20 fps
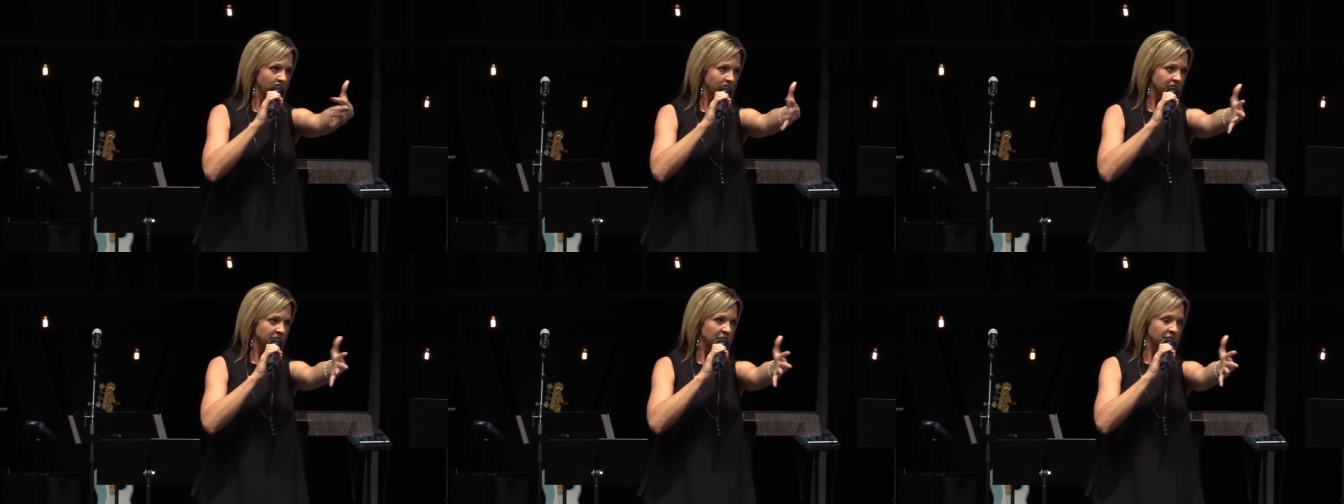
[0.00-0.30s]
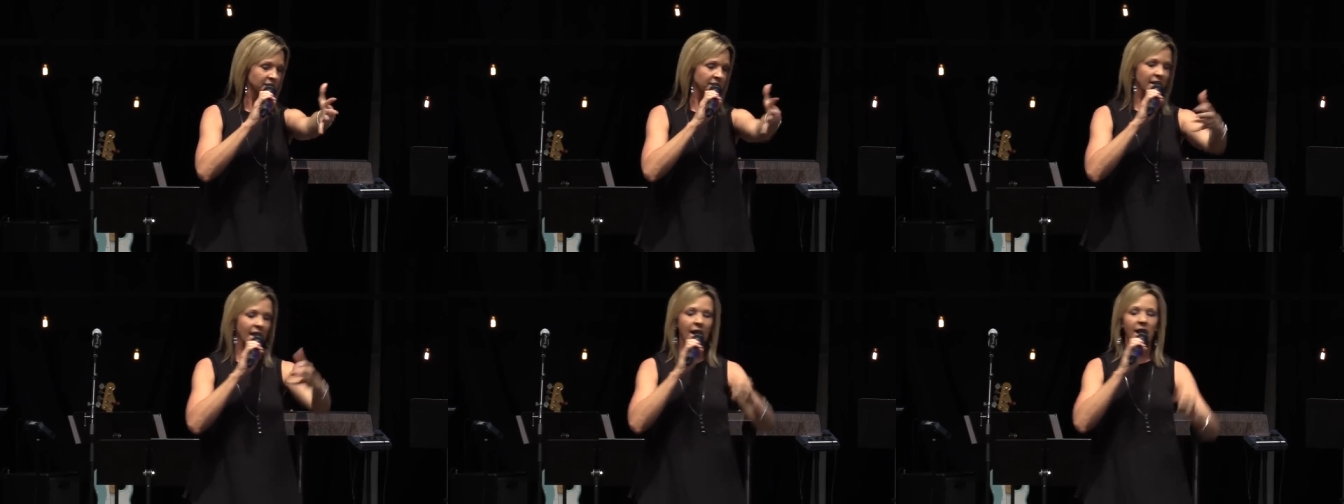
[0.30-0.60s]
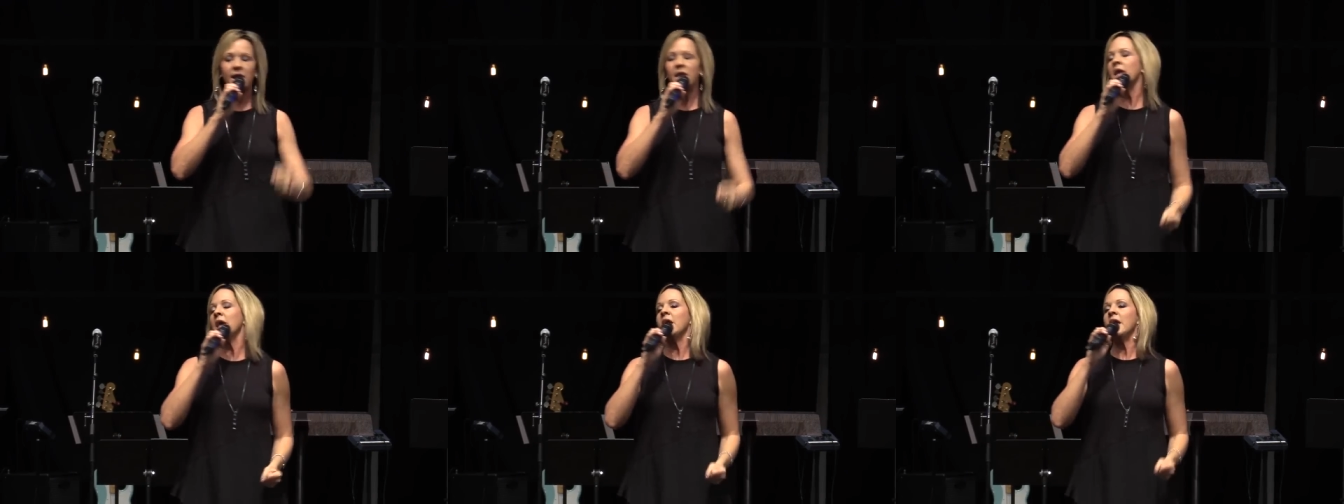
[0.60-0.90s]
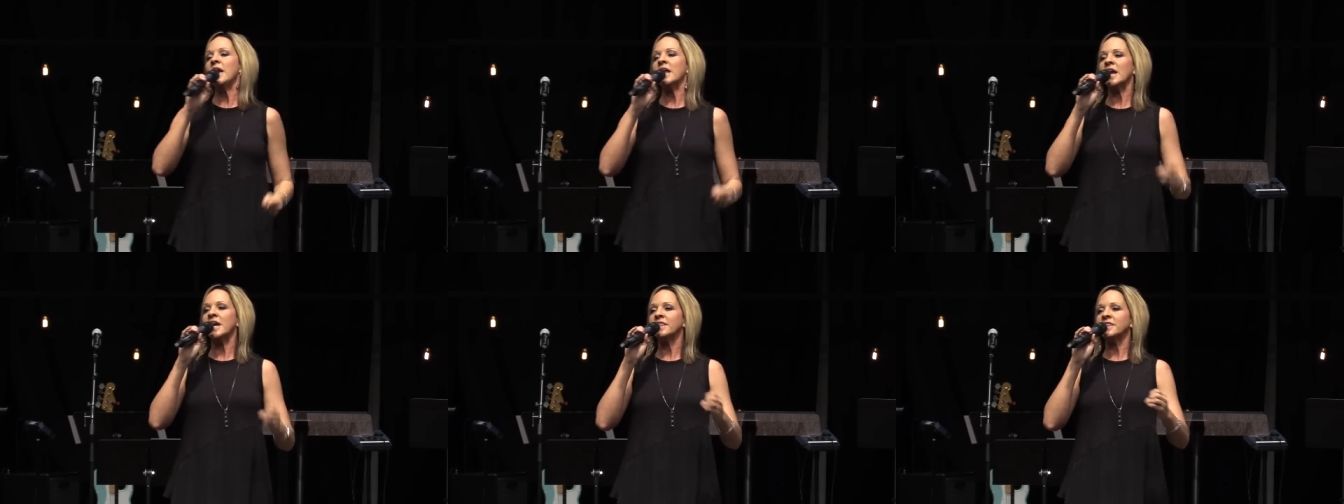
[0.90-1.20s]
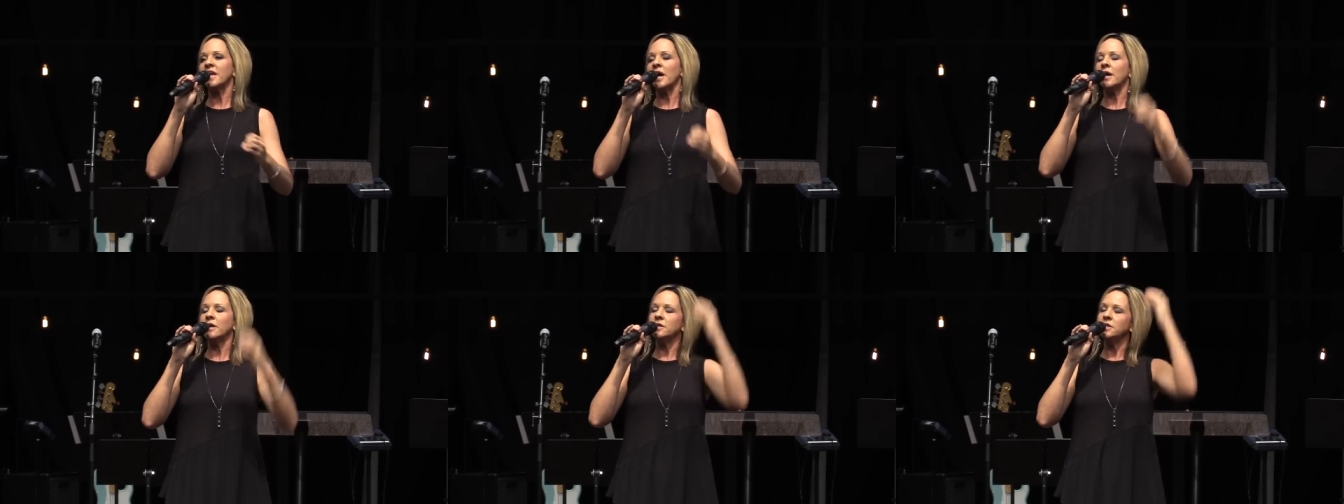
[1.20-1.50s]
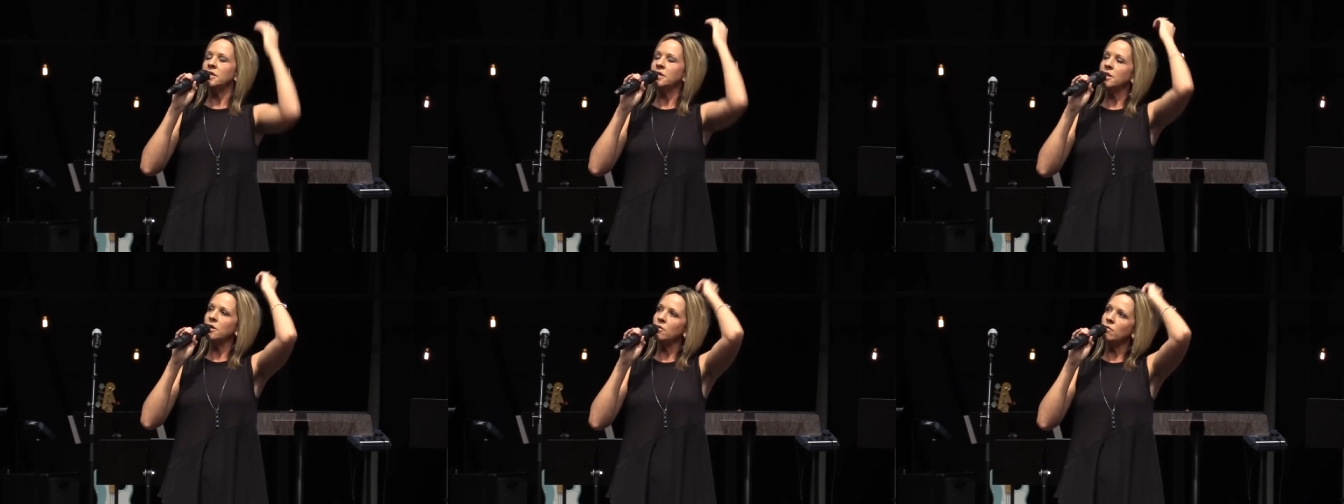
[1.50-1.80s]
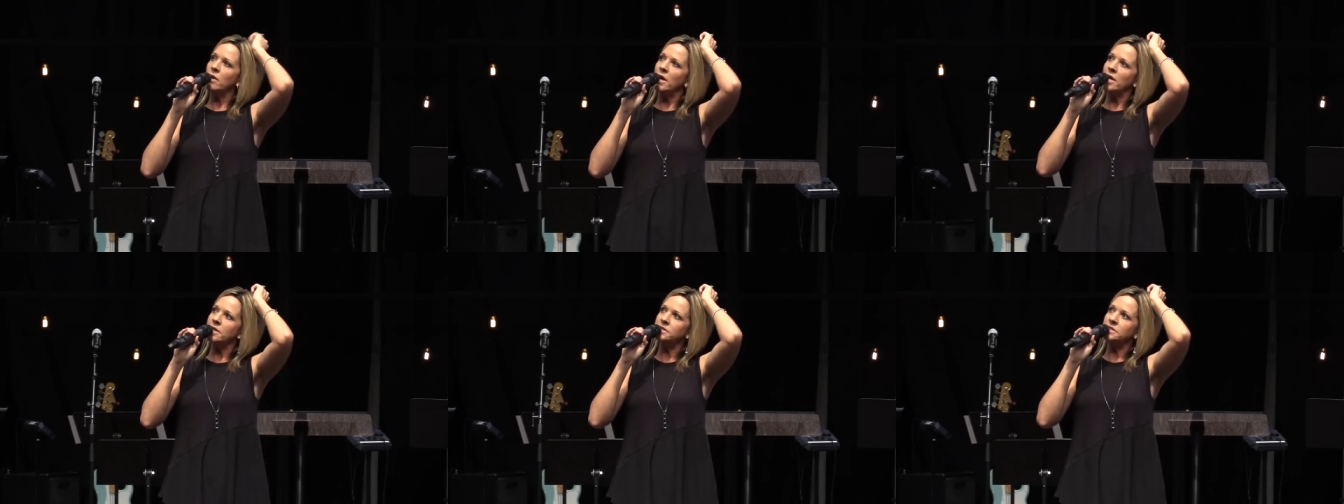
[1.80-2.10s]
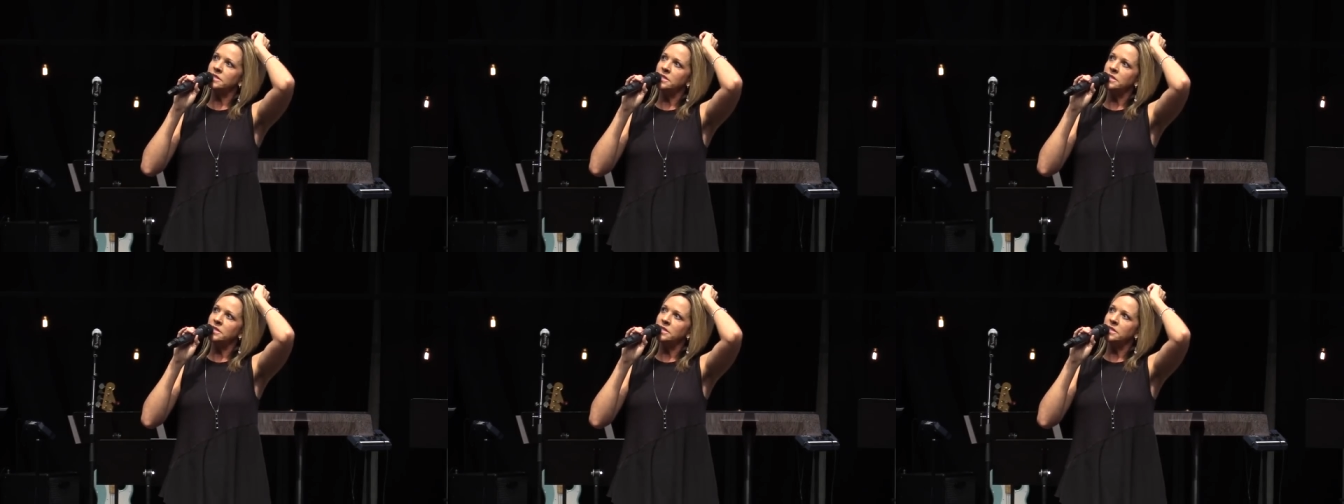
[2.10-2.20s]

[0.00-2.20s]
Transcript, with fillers: We did that. And I thought, you know what?